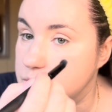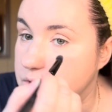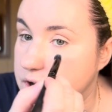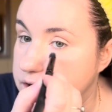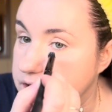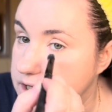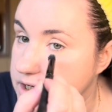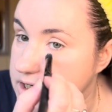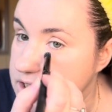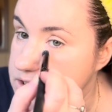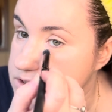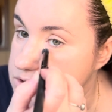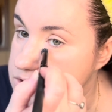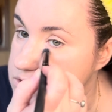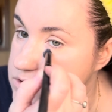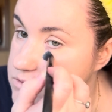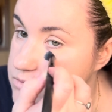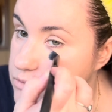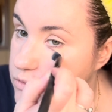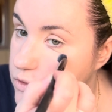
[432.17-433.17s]
only need a
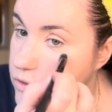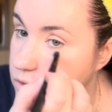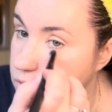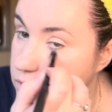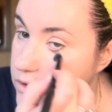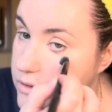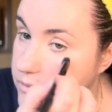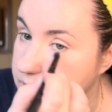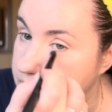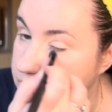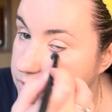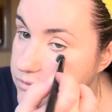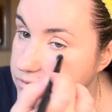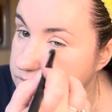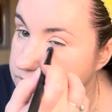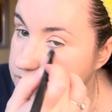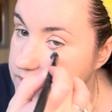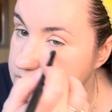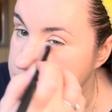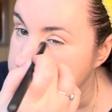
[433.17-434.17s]
small amount
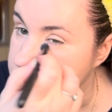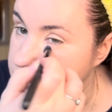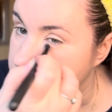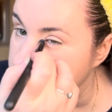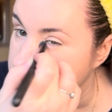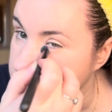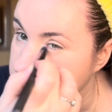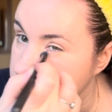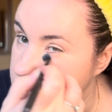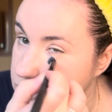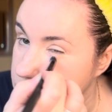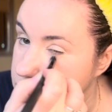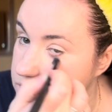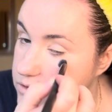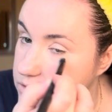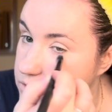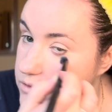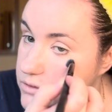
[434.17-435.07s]
of this product.